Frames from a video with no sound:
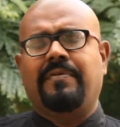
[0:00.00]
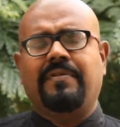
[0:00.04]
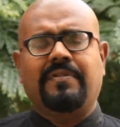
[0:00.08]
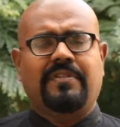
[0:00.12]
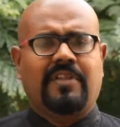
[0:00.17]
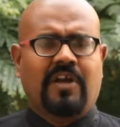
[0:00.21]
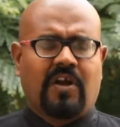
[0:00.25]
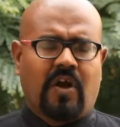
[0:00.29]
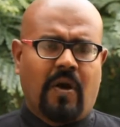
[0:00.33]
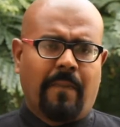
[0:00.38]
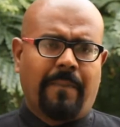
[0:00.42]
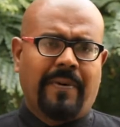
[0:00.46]

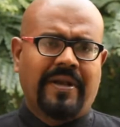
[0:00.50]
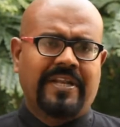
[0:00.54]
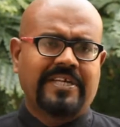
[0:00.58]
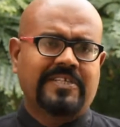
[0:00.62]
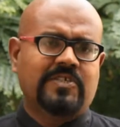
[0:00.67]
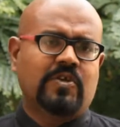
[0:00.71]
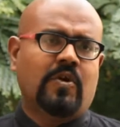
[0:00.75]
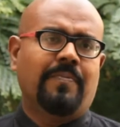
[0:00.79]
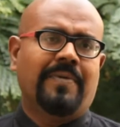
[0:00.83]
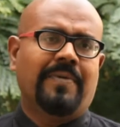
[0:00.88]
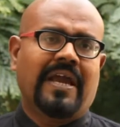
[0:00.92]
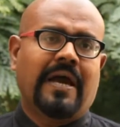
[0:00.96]
The
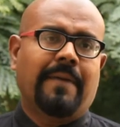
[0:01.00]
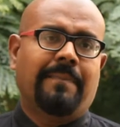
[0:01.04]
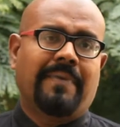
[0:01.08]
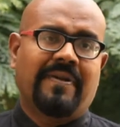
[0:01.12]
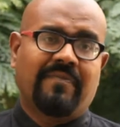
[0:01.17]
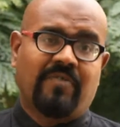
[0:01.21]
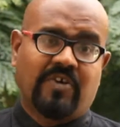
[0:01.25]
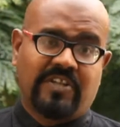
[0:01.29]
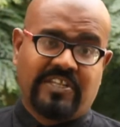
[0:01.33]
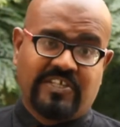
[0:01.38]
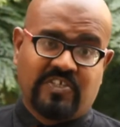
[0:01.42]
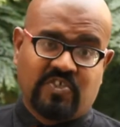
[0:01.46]
competition will be happen
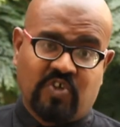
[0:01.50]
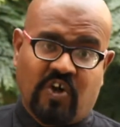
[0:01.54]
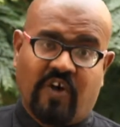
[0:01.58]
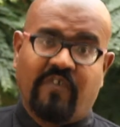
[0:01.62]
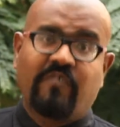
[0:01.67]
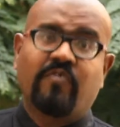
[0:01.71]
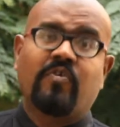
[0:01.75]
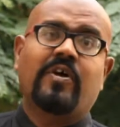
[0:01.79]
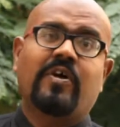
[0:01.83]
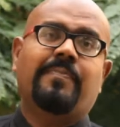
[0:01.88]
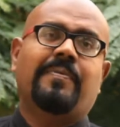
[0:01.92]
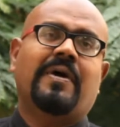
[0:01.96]
for the
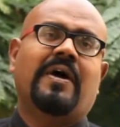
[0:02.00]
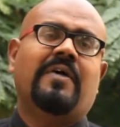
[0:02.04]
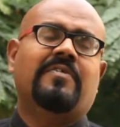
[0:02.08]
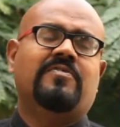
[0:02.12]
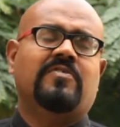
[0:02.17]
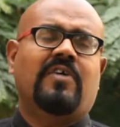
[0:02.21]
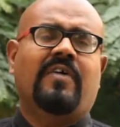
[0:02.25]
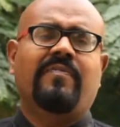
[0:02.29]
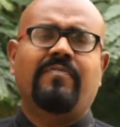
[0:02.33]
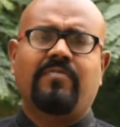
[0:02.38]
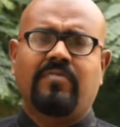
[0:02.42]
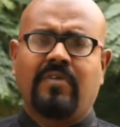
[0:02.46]

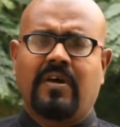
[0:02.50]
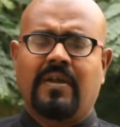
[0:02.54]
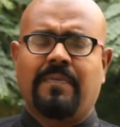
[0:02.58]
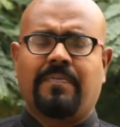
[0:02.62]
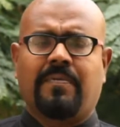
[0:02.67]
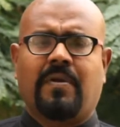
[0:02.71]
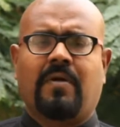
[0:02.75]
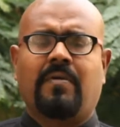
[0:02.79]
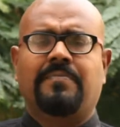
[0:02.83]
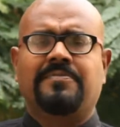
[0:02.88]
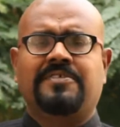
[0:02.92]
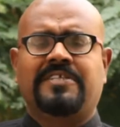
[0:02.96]
software
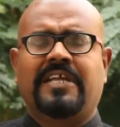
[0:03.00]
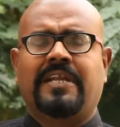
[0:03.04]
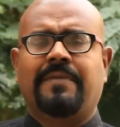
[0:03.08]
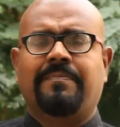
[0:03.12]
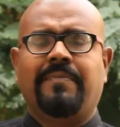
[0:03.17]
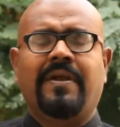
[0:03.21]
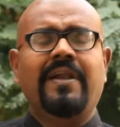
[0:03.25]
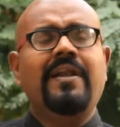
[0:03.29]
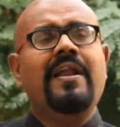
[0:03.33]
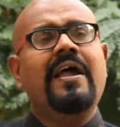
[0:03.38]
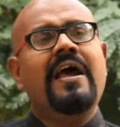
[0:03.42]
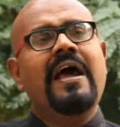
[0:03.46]
problem
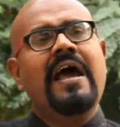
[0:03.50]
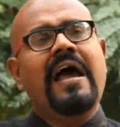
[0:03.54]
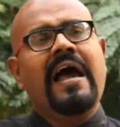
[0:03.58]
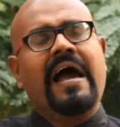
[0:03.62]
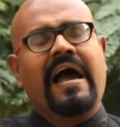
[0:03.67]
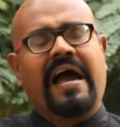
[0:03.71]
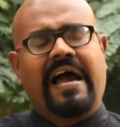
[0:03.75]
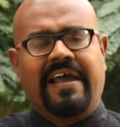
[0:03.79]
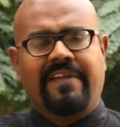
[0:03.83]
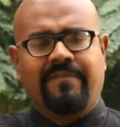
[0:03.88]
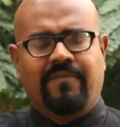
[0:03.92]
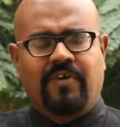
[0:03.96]
statement,
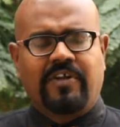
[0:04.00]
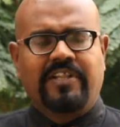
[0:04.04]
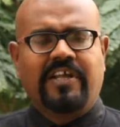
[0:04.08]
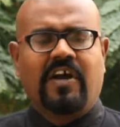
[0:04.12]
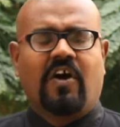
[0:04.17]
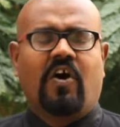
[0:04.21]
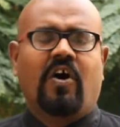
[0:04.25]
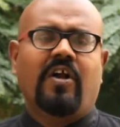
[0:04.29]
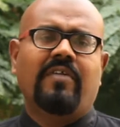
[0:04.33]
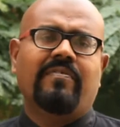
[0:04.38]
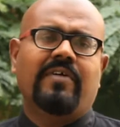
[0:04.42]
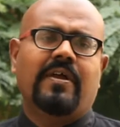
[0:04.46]
and for the
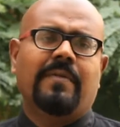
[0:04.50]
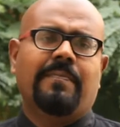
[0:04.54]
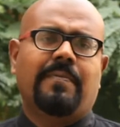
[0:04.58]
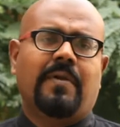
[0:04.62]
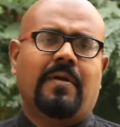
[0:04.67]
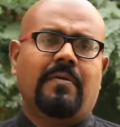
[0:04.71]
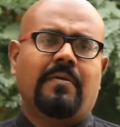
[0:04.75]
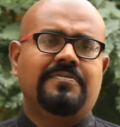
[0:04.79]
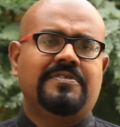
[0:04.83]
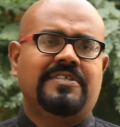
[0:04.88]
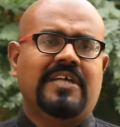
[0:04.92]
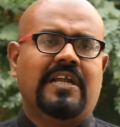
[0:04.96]
hardware
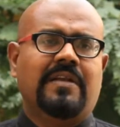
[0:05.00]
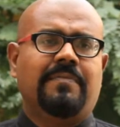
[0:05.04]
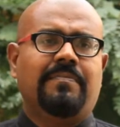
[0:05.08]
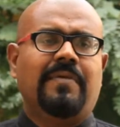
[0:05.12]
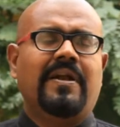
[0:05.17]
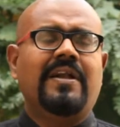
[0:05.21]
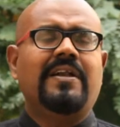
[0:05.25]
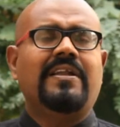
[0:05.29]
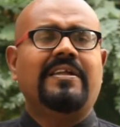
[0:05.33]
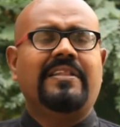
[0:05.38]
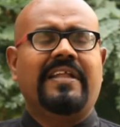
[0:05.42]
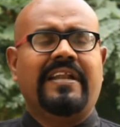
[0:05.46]
problem
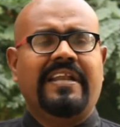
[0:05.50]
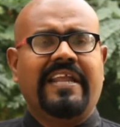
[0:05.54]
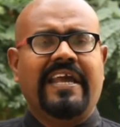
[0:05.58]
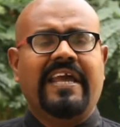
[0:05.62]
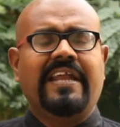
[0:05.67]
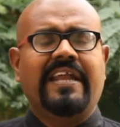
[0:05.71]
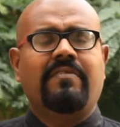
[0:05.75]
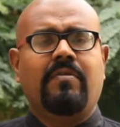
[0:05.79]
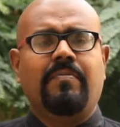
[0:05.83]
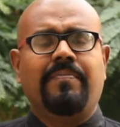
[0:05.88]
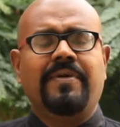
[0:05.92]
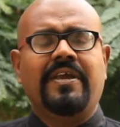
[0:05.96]
statement, the
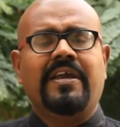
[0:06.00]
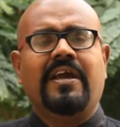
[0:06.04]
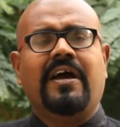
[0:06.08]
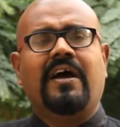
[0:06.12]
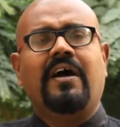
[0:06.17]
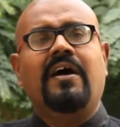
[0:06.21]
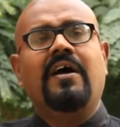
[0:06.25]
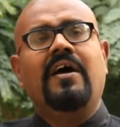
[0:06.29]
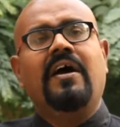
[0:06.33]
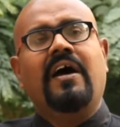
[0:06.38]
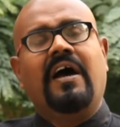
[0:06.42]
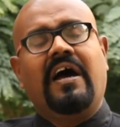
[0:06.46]
date will be
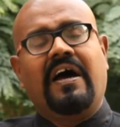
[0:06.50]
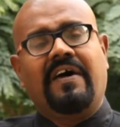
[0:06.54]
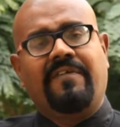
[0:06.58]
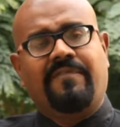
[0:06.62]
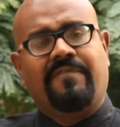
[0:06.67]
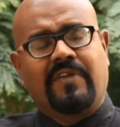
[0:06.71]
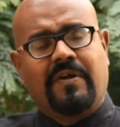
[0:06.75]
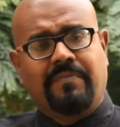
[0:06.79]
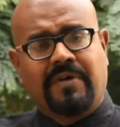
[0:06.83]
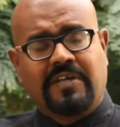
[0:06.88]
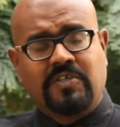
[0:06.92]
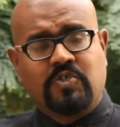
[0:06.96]

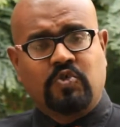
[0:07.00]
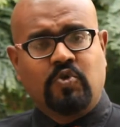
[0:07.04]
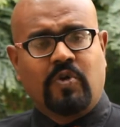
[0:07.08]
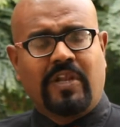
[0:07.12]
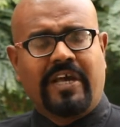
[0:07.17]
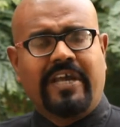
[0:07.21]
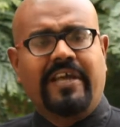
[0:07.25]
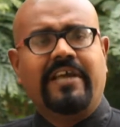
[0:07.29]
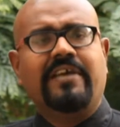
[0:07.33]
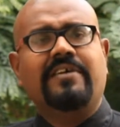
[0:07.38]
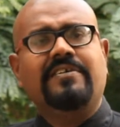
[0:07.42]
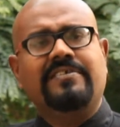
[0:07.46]
from
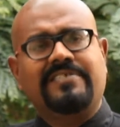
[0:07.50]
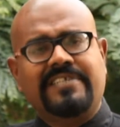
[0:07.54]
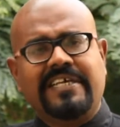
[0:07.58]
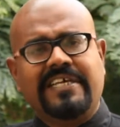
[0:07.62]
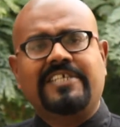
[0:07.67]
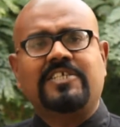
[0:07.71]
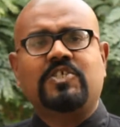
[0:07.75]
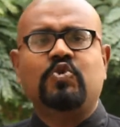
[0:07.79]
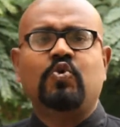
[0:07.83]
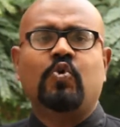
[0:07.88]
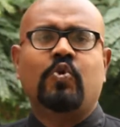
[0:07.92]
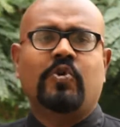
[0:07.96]
July
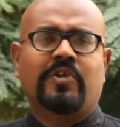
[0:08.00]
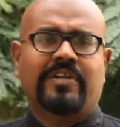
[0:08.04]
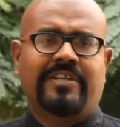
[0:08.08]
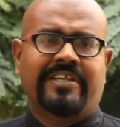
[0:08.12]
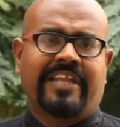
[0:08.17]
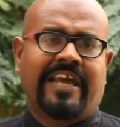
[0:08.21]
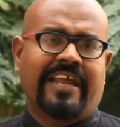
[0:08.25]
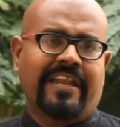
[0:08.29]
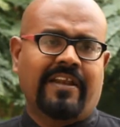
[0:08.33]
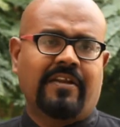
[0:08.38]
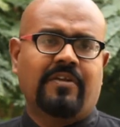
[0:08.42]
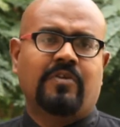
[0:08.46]
6 to
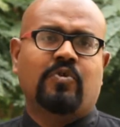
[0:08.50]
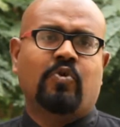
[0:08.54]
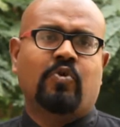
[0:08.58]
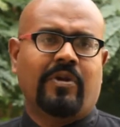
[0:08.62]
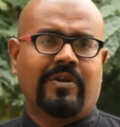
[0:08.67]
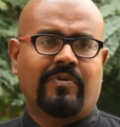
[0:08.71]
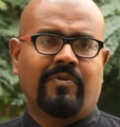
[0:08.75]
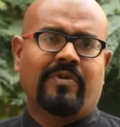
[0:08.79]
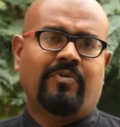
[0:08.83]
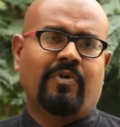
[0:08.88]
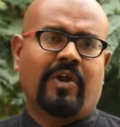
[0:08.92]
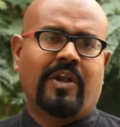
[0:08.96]
10,
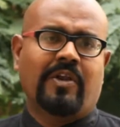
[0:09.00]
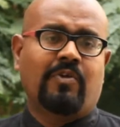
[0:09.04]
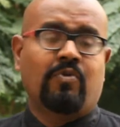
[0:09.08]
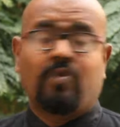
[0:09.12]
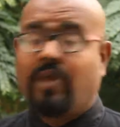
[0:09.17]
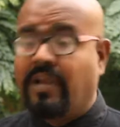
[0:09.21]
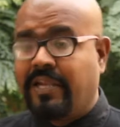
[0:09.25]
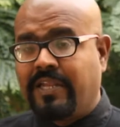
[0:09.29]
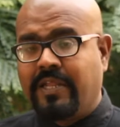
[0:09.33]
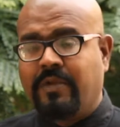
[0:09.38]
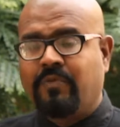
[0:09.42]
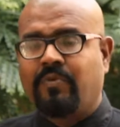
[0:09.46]

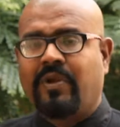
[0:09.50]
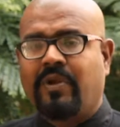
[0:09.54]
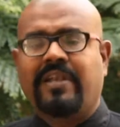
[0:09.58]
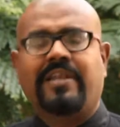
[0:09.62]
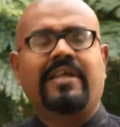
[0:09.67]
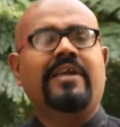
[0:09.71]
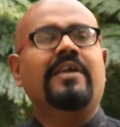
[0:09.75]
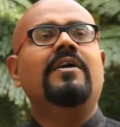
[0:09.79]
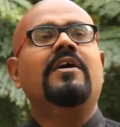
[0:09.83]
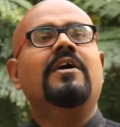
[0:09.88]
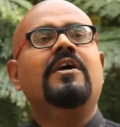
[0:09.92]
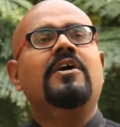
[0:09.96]

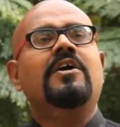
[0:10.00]
2020.